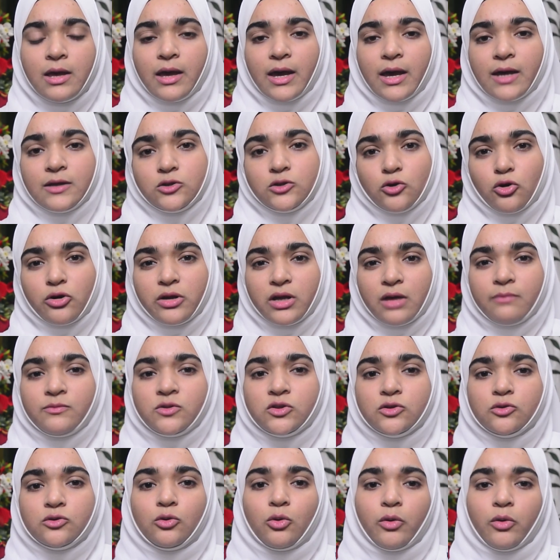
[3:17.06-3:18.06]
Exordium
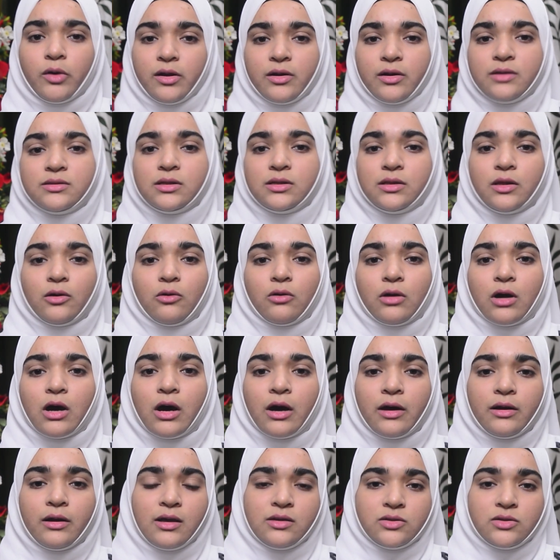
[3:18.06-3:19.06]
to Coherence in the
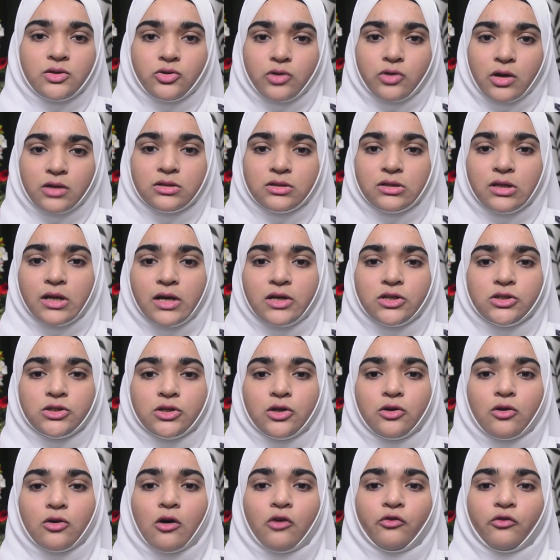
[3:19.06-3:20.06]
Qur'an is a
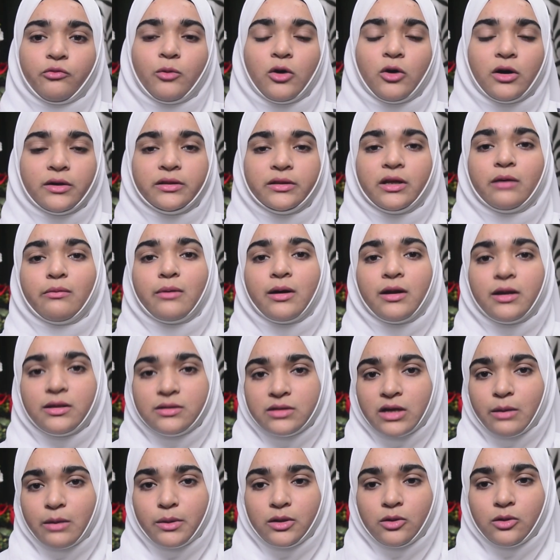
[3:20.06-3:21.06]
translation of Muqaddama
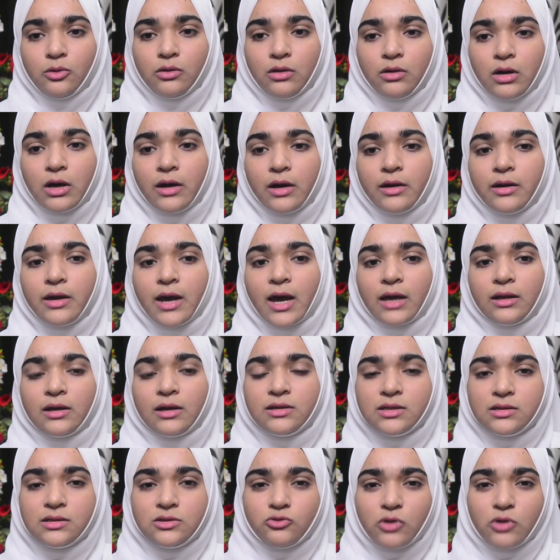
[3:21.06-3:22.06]
Nizam al-Qur'an, and
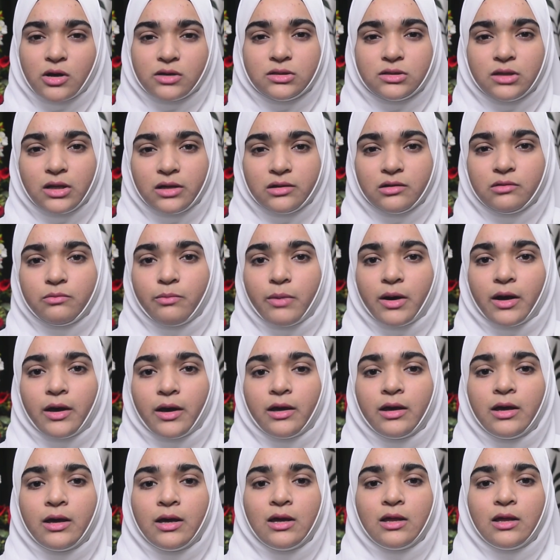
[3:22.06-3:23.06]
it is translated
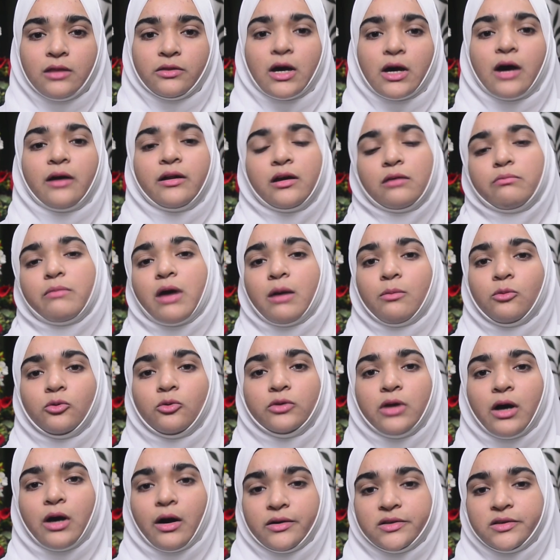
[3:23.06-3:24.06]
by Tariq
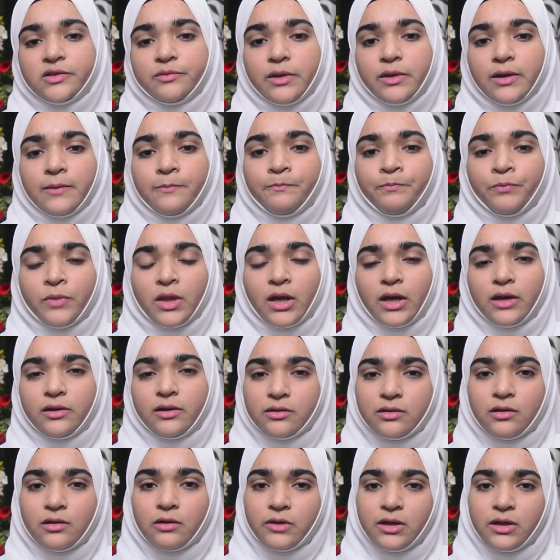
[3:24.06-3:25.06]
Mahmood Hashmi. It
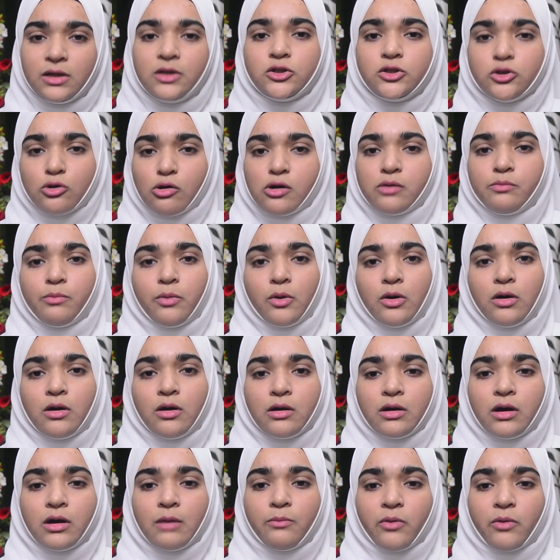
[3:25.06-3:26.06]
is a really short
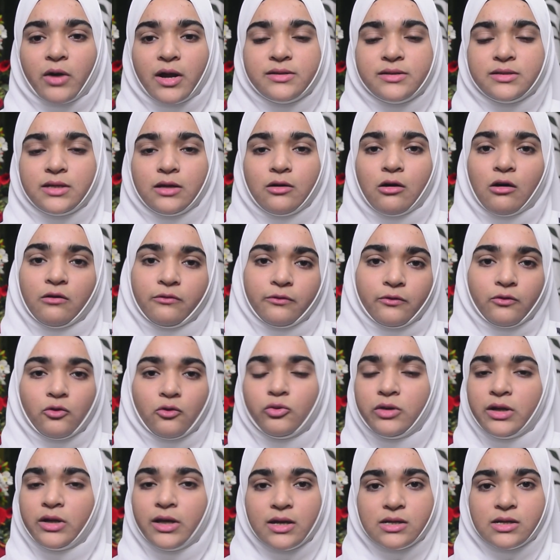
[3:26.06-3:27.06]
book comprising of
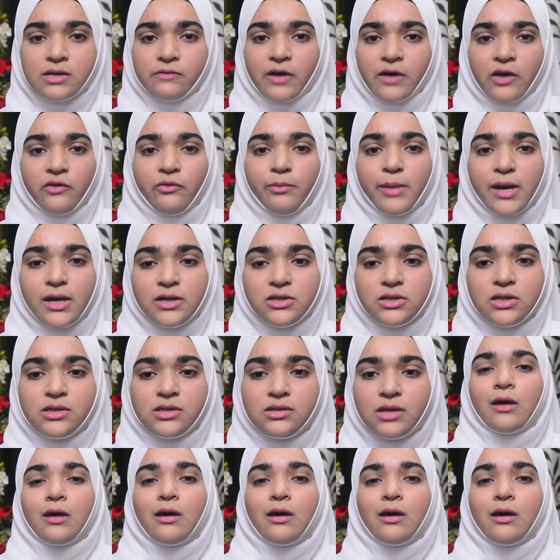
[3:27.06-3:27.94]
only 85 pages.